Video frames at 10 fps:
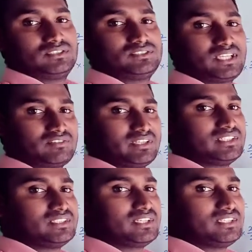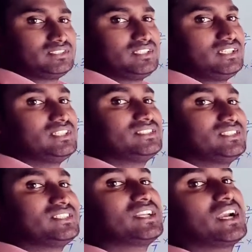Check whether it is in the
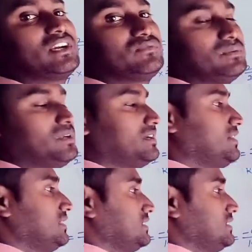standard form or not.